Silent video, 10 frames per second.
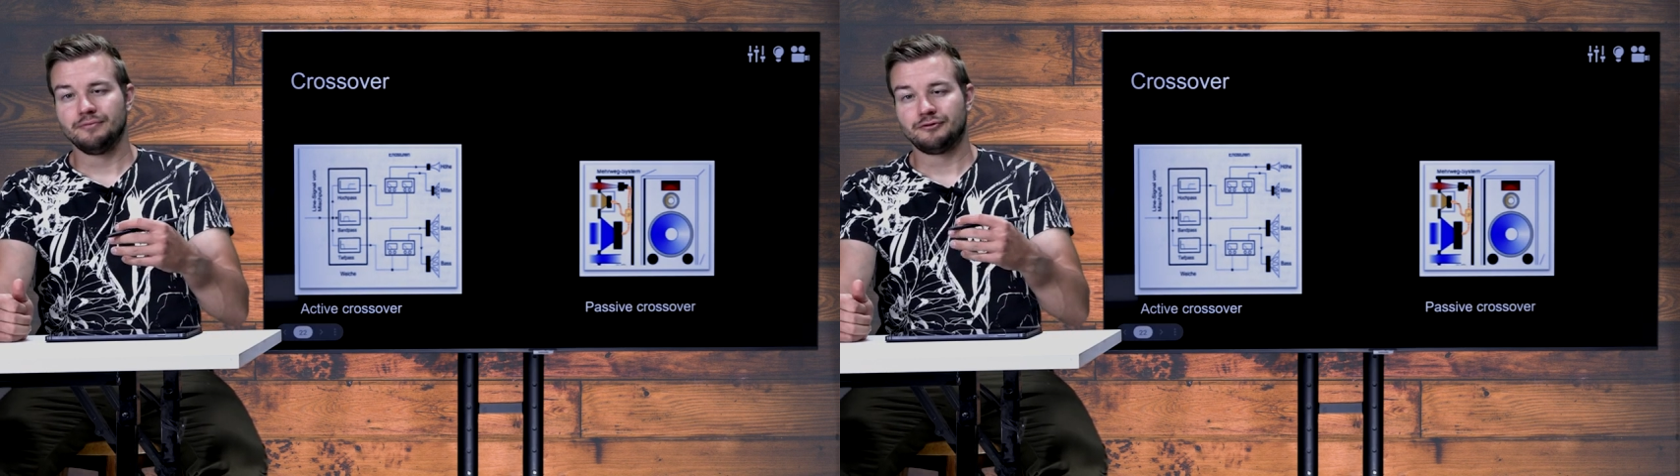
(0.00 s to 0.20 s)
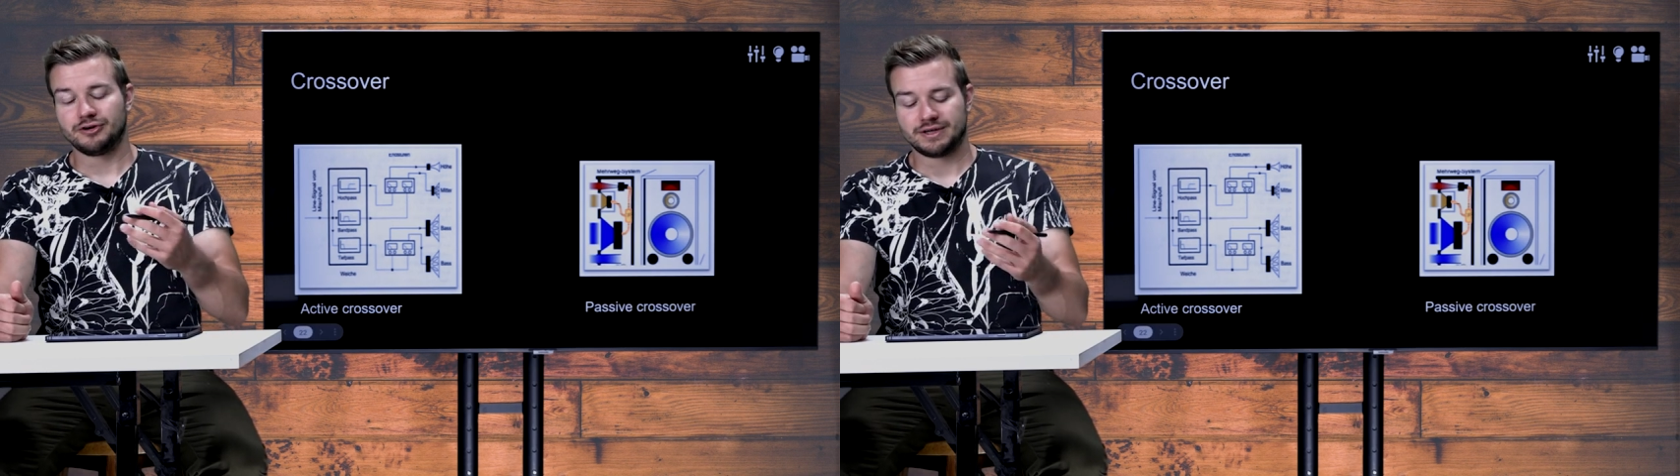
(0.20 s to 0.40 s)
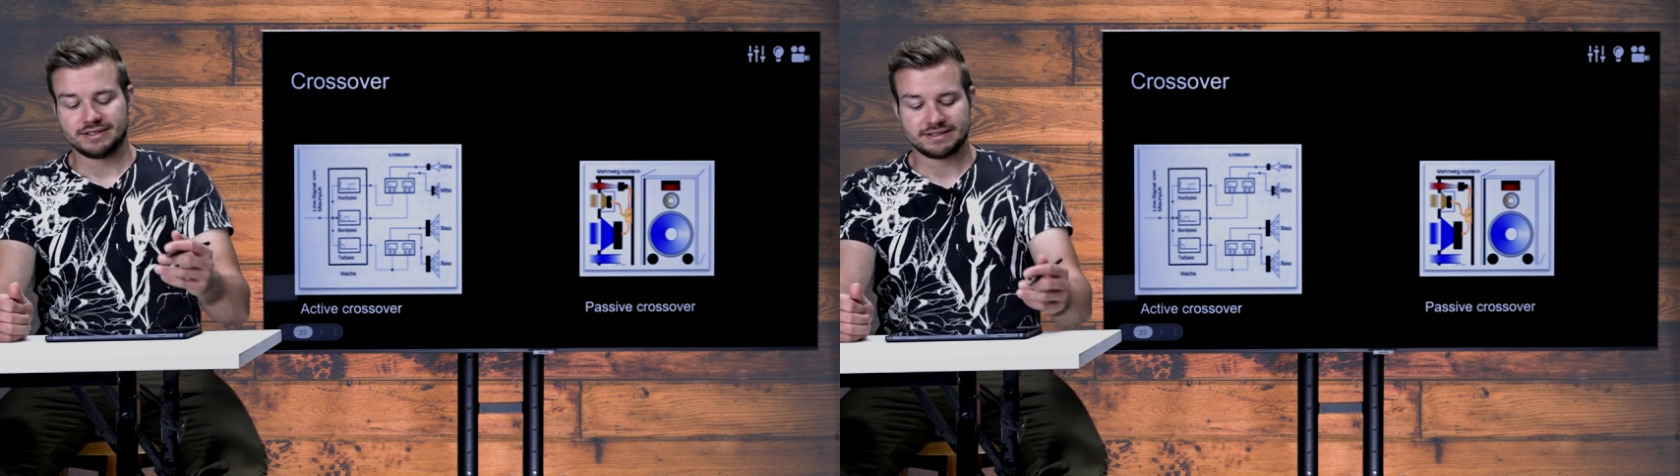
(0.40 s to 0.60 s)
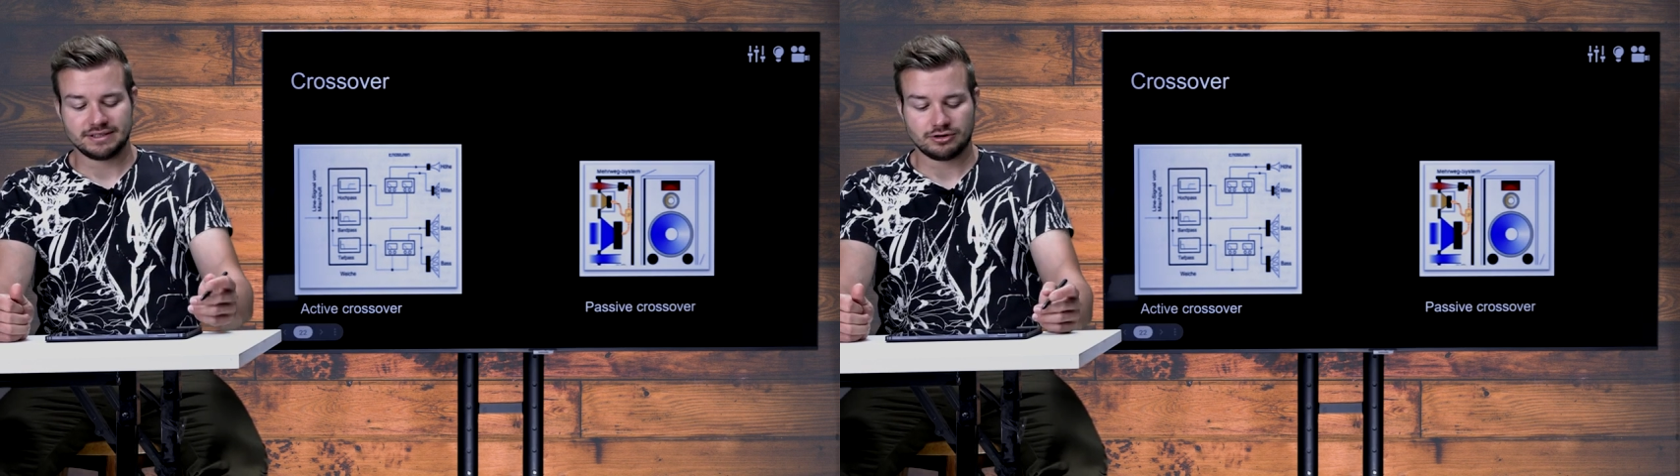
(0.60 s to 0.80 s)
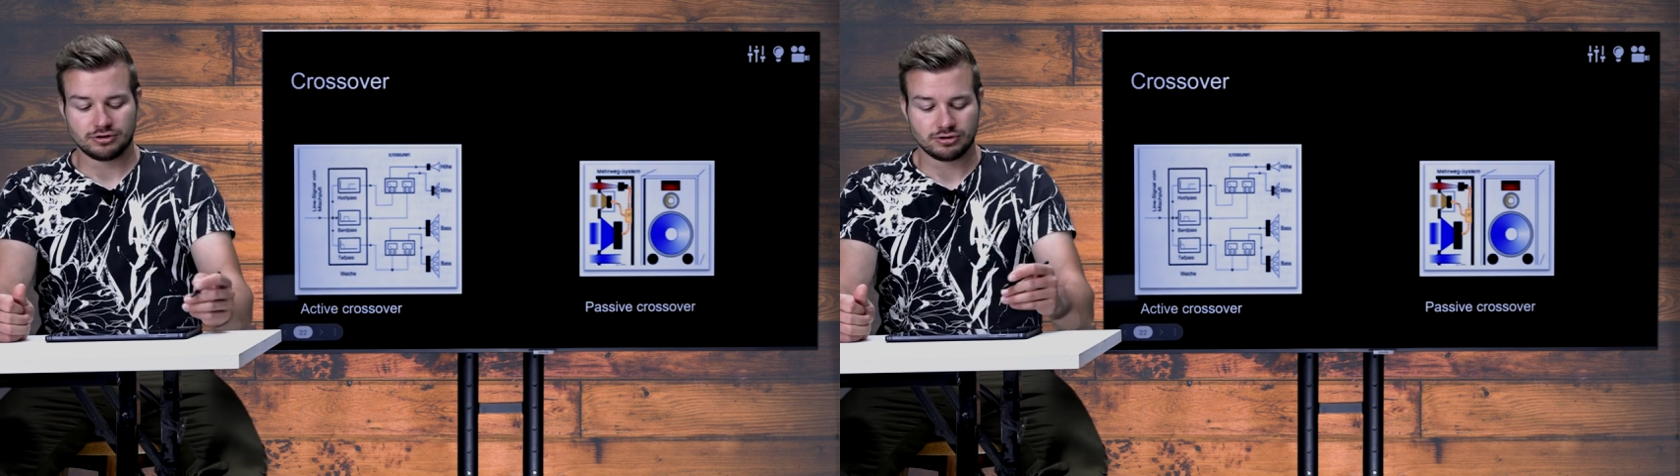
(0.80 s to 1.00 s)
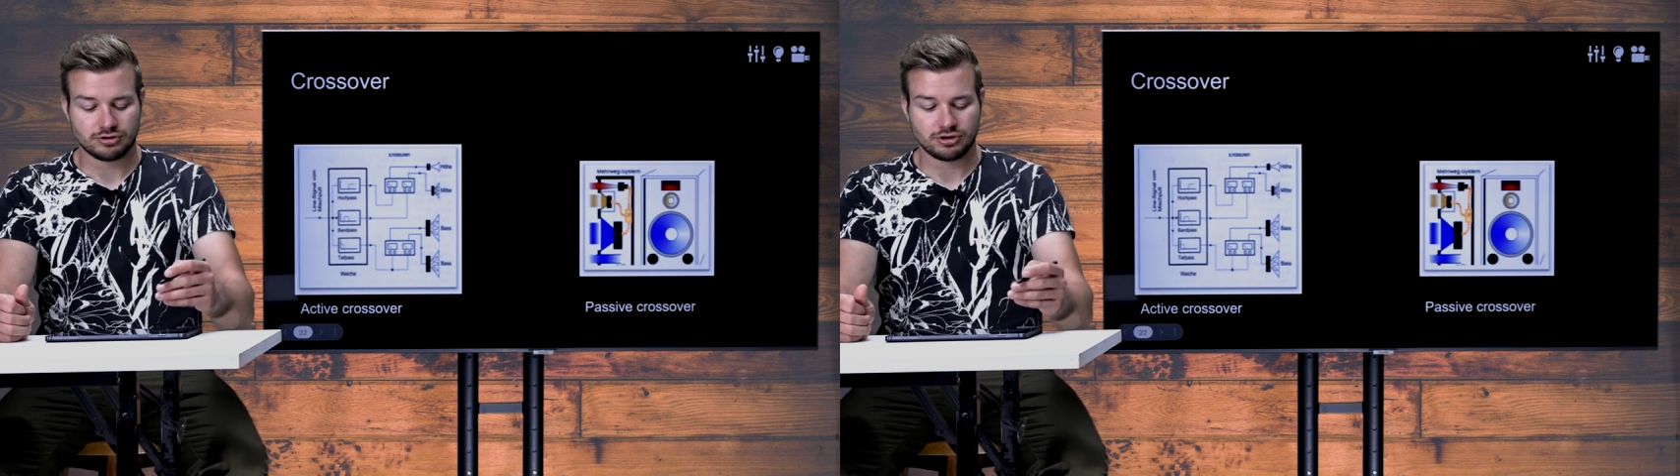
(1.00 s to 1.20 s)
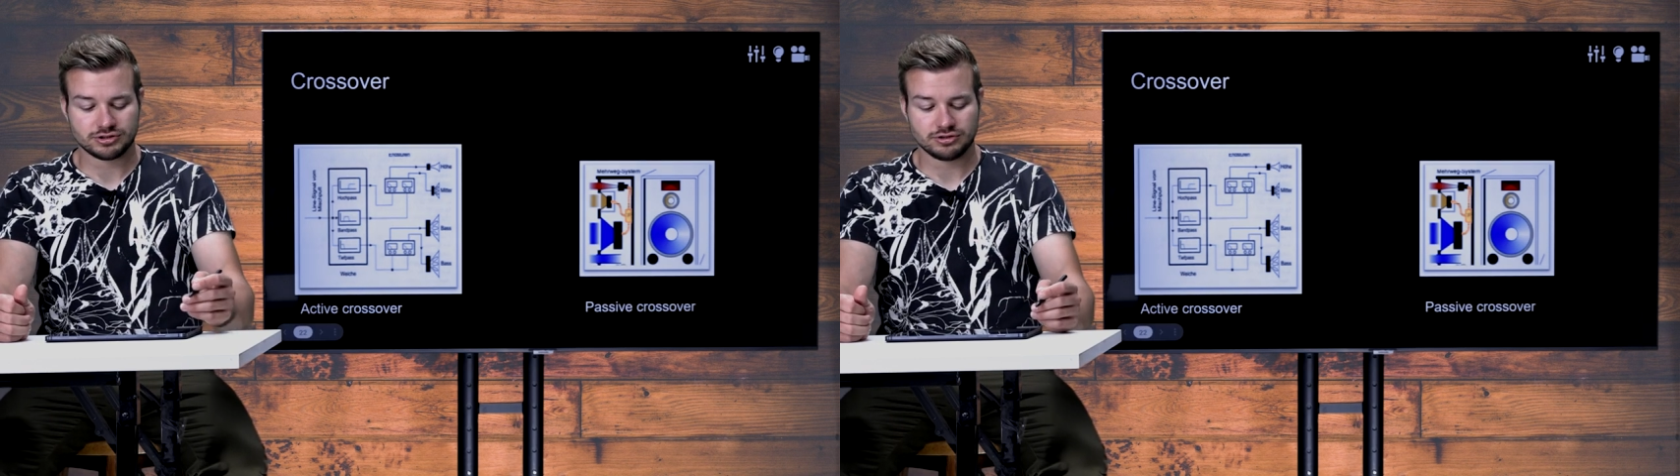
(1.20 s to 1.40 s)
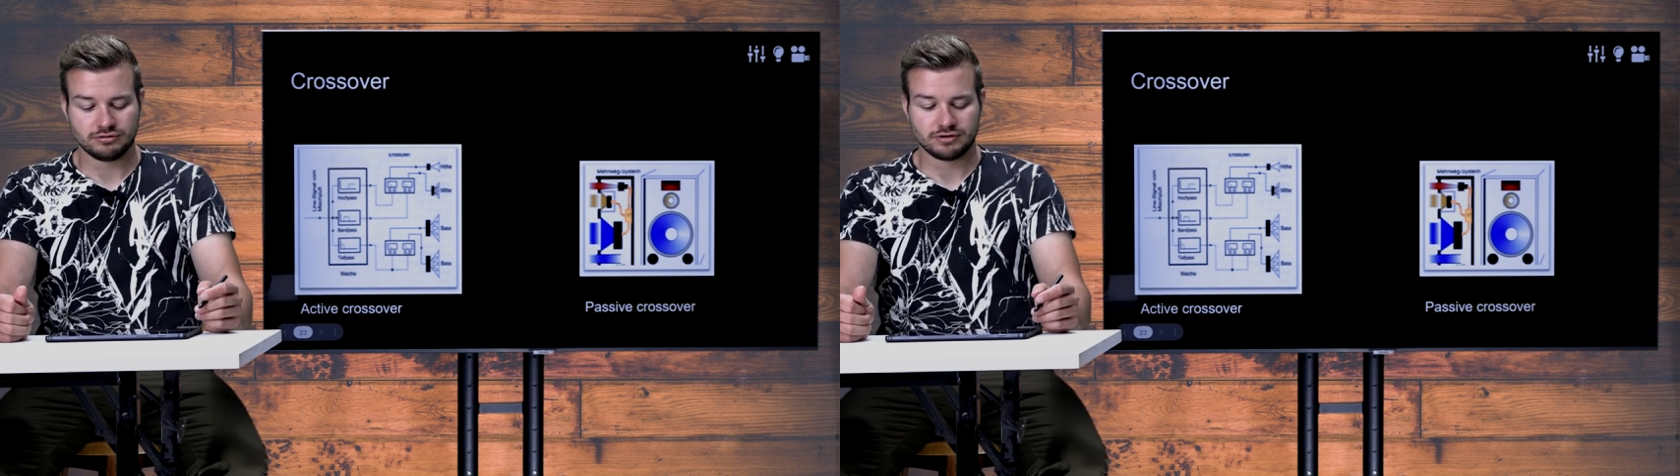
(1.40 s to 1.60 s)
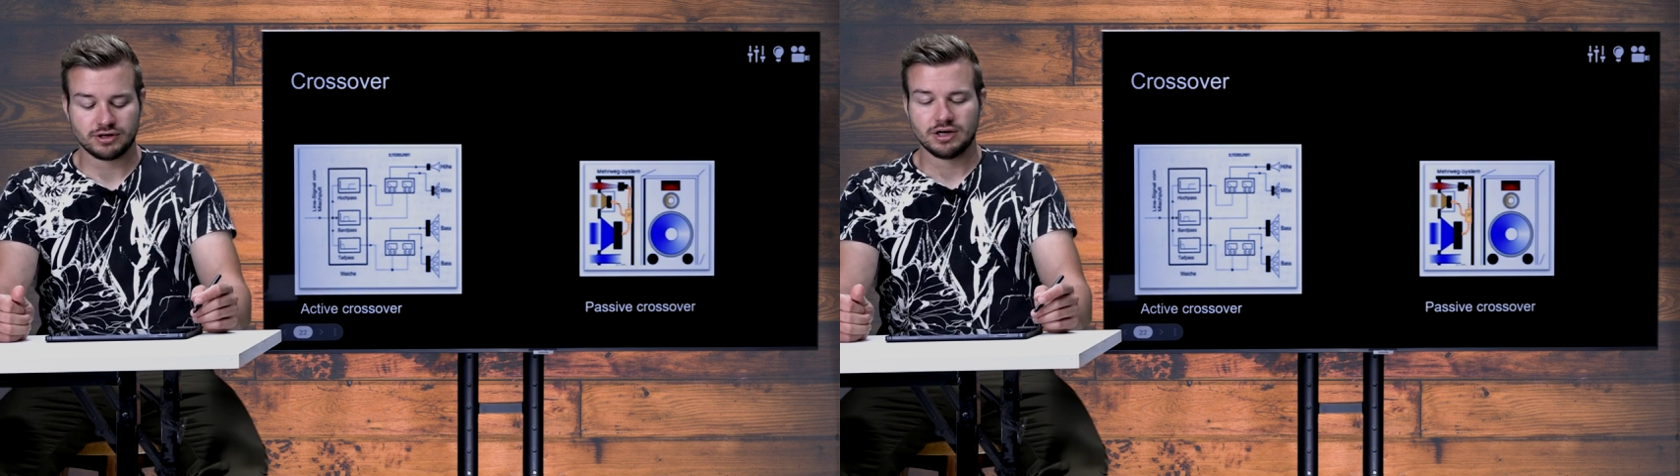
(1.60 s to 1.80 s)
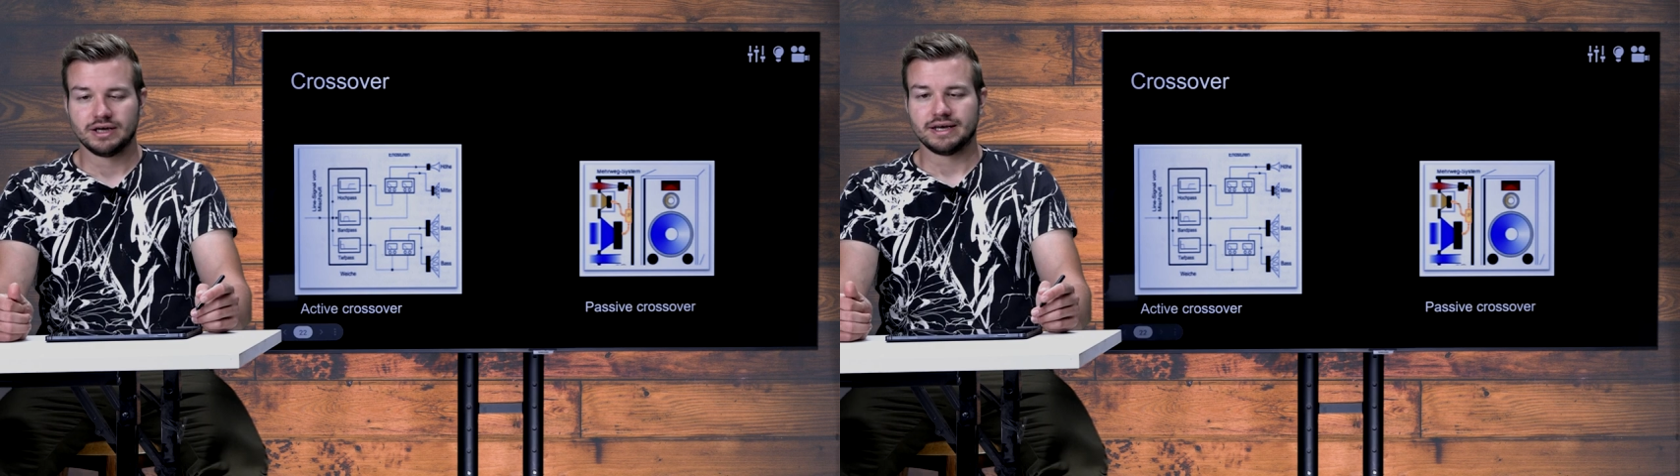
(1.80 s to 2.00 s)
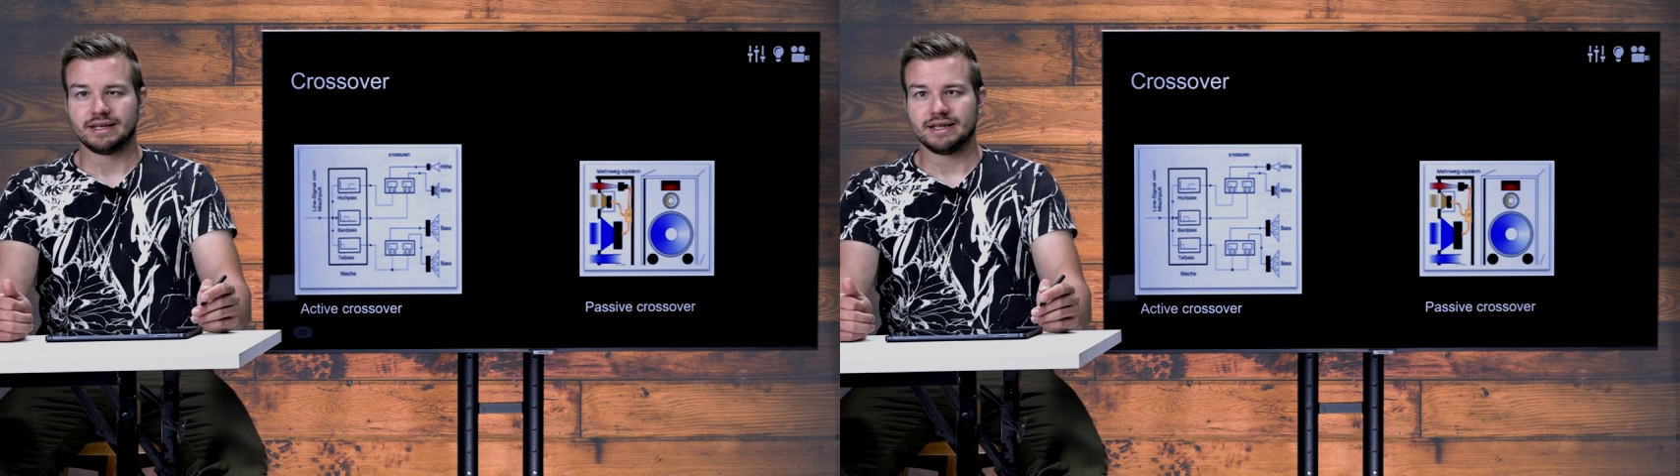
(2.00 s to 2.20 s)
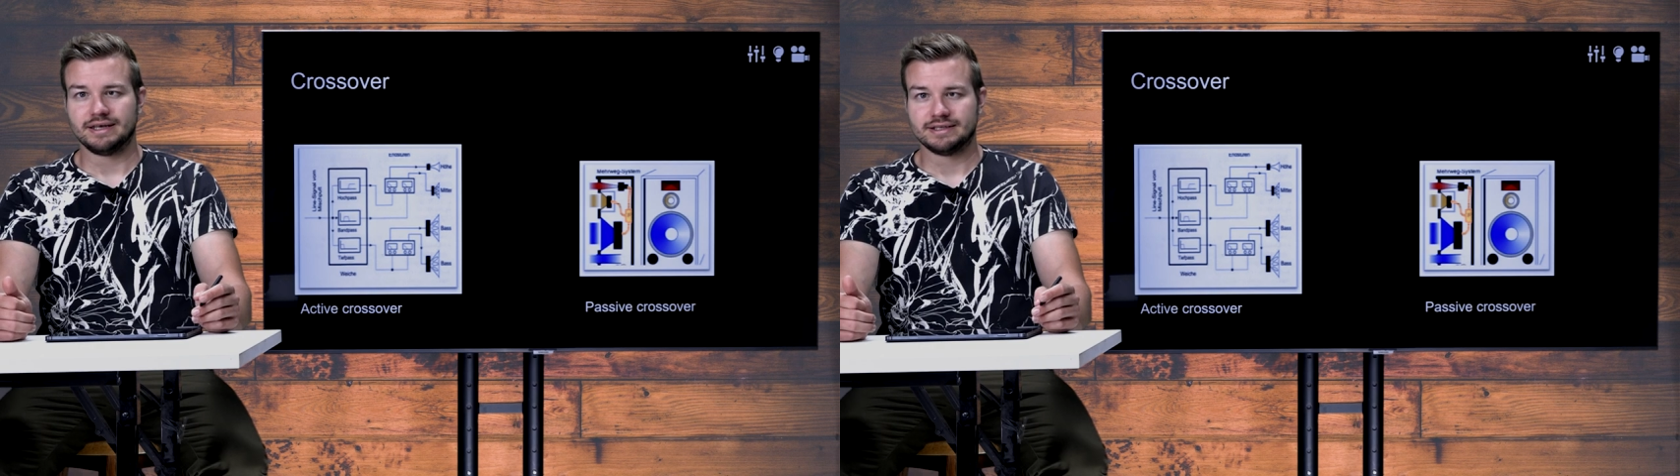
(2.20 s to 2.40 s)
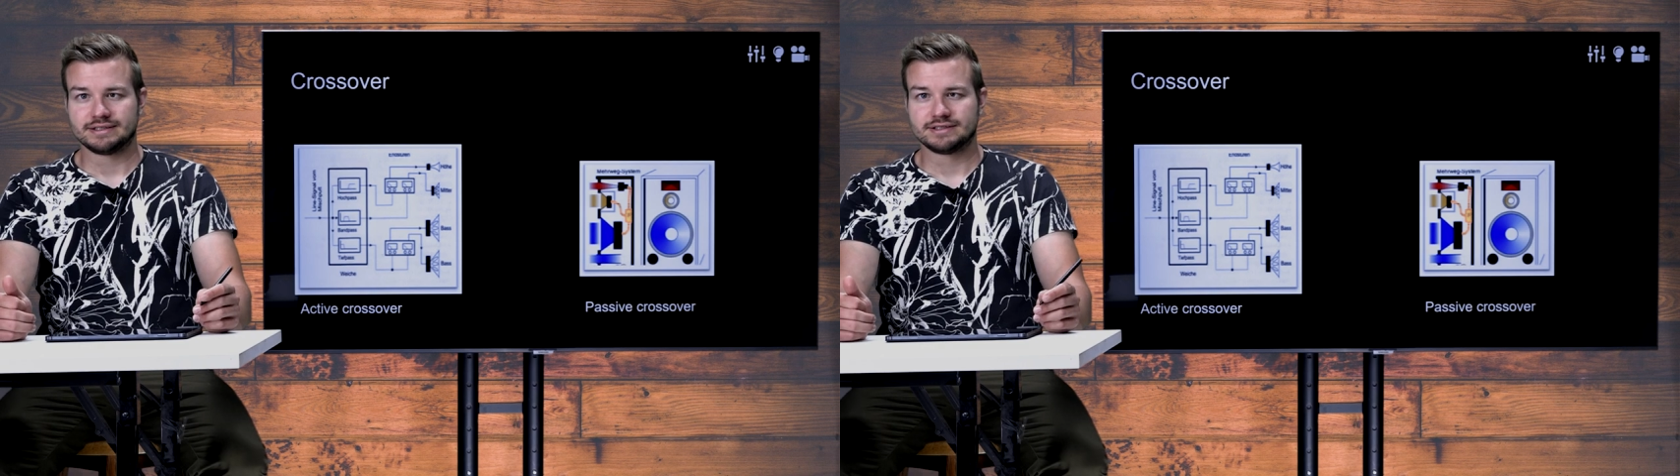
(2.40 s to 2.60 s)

frequency or crossover it is.